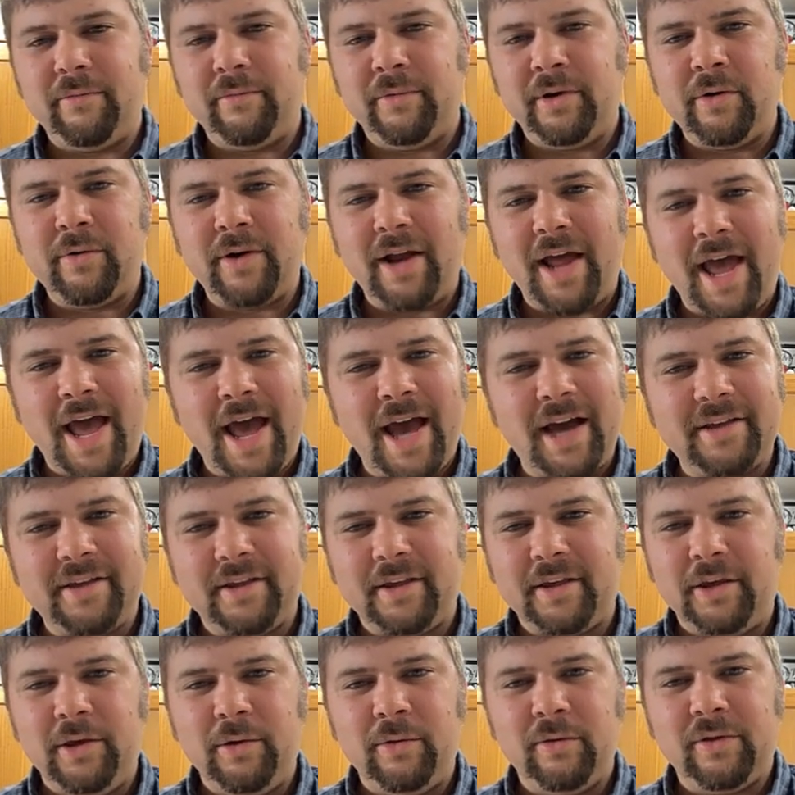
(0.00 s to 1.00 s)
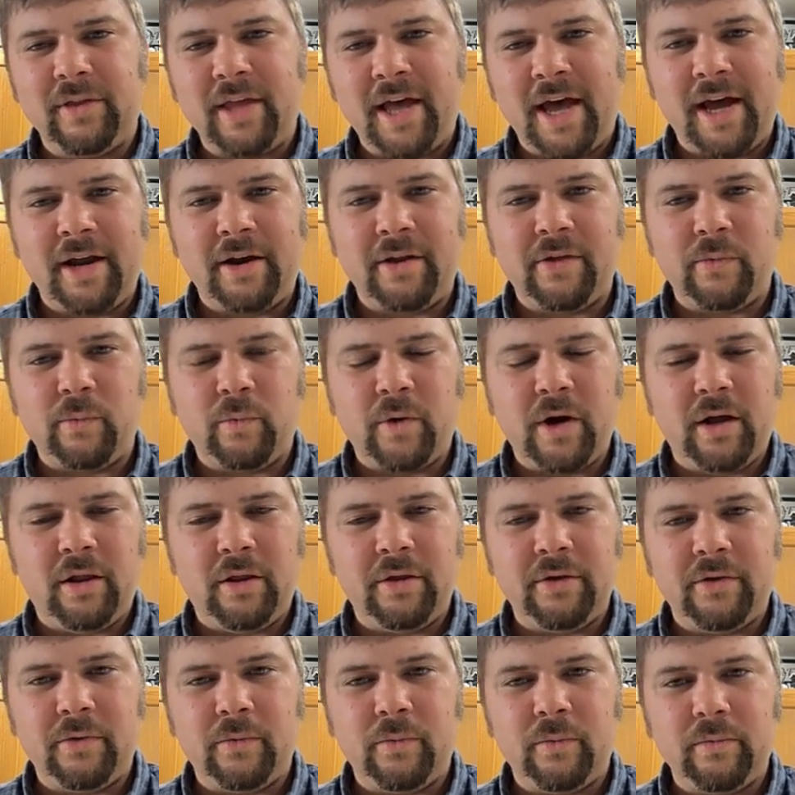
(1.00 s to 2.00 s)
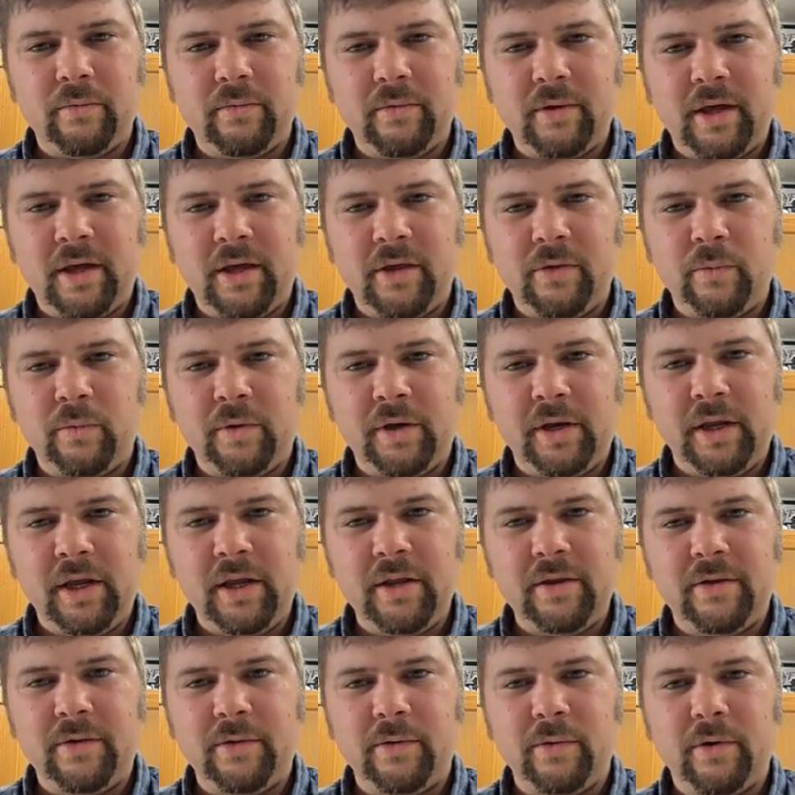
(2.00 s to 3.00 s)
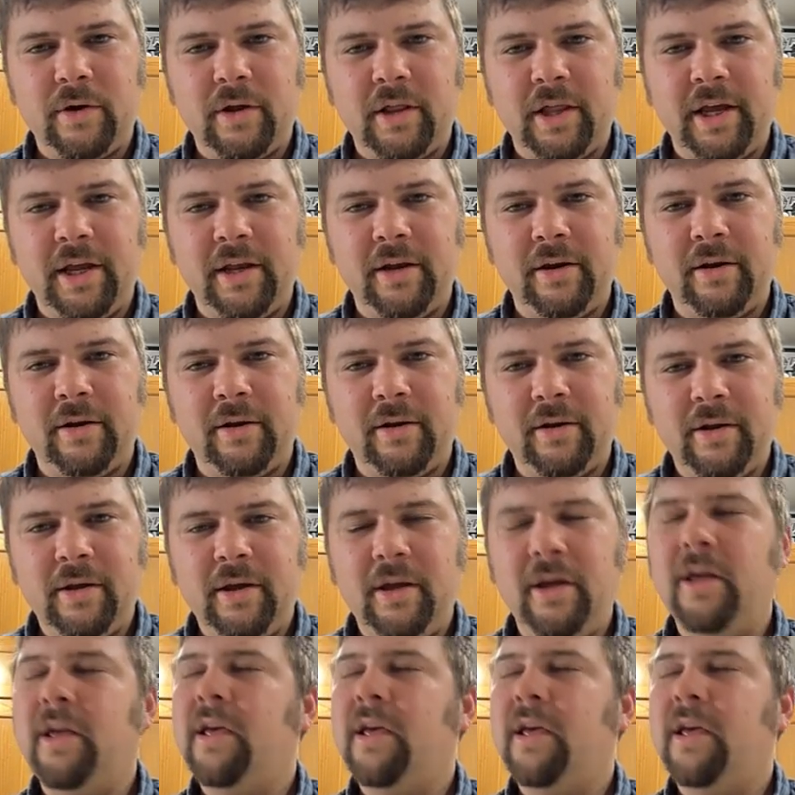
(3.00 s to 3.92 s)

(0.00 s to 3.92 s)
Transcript: we don't execute that as well as as we need to, Clayton.